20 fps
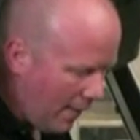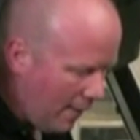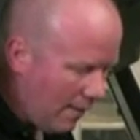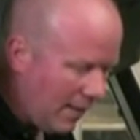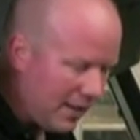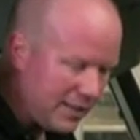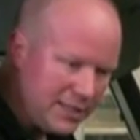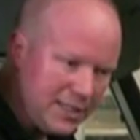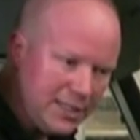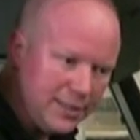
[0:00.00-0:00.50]

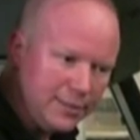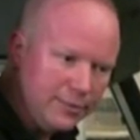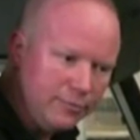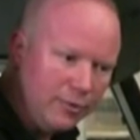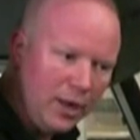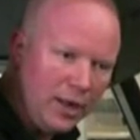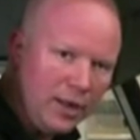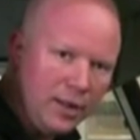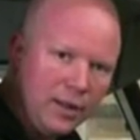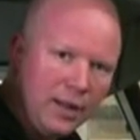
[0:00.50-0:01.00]
That's it.
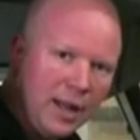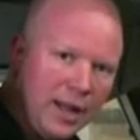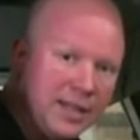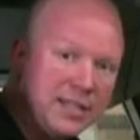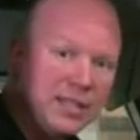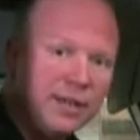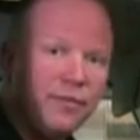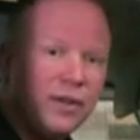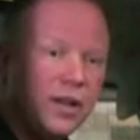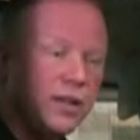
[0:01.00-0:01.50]
Right, okay, that's
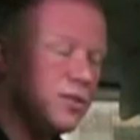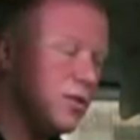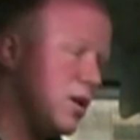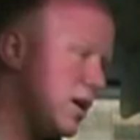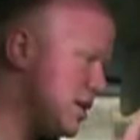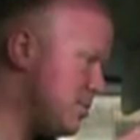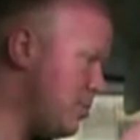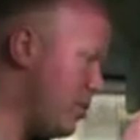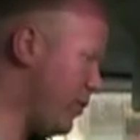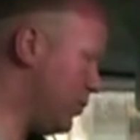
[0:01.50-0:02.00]
it for the inside.
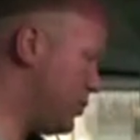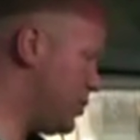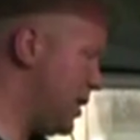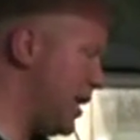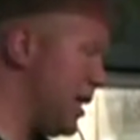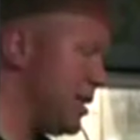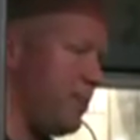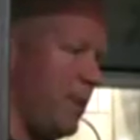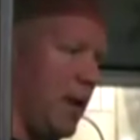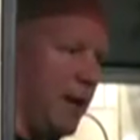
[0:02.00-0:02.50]
Let's move on to the
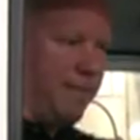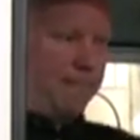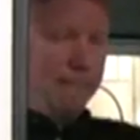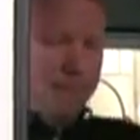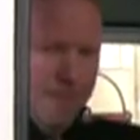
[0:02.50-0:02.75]
next bit.